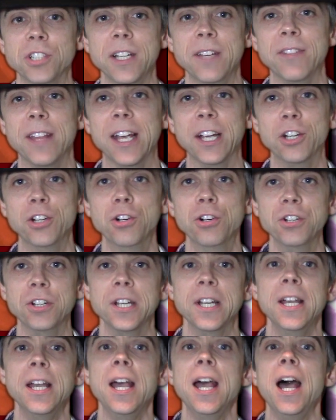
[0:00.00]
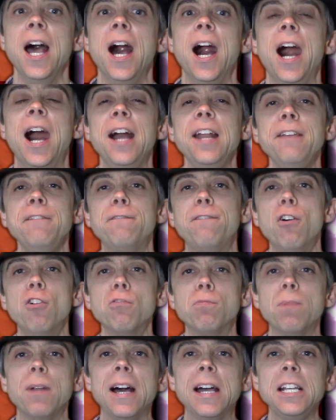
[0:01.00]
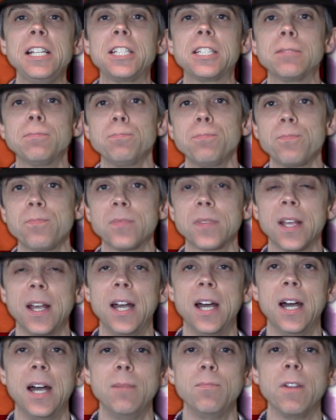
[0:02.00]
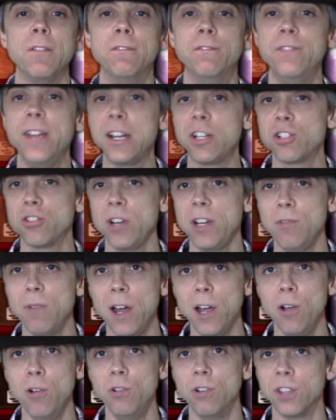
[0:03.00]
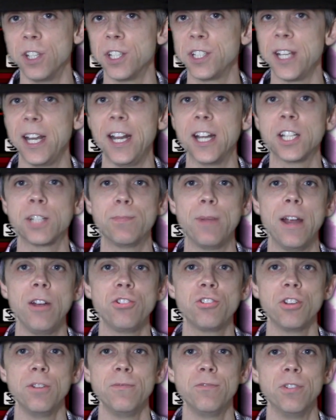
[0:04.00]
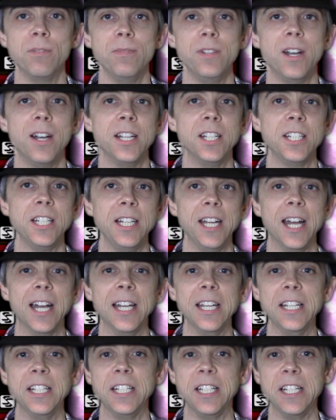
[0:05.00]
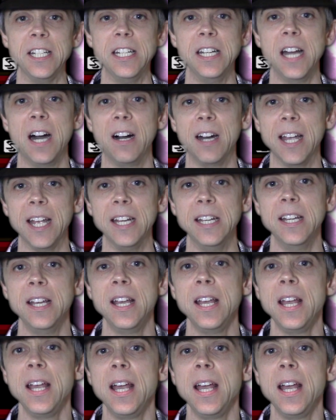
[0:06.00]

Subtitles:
if they're good. And in 4th place, Victory Road on the ZX Spectrum from 1989.